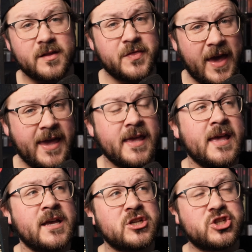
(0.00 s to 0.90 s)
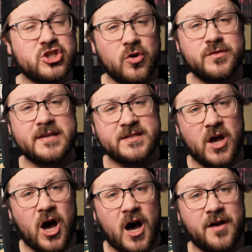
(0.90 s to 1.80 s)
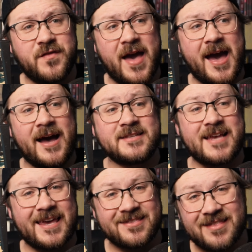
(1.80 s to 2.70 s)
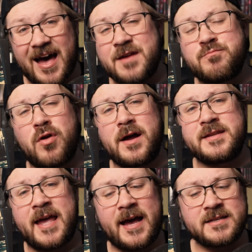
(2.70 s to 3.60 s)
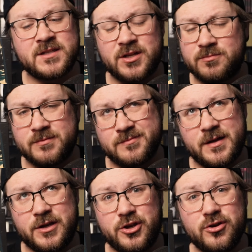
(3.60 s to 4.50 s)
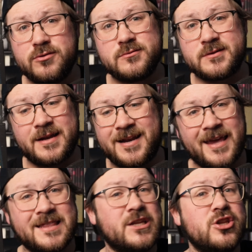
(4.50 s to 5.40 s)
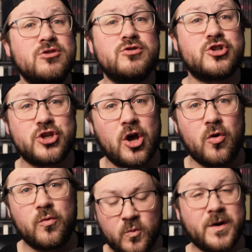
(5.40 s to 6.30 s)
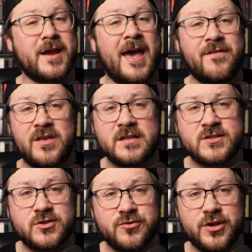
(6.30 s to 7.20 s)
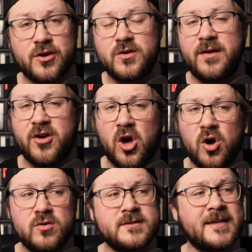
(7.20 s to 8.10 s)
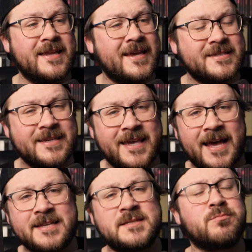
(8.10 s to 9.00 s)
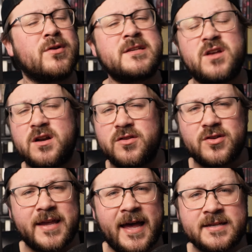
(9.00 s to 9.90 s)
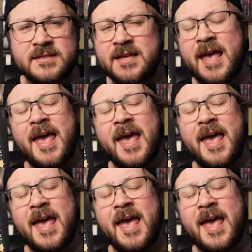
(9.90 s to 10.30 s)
they showed this off as a live broadcast, a nightly news show where you have in the studio, you have a host and he has a guest, brings on other guests.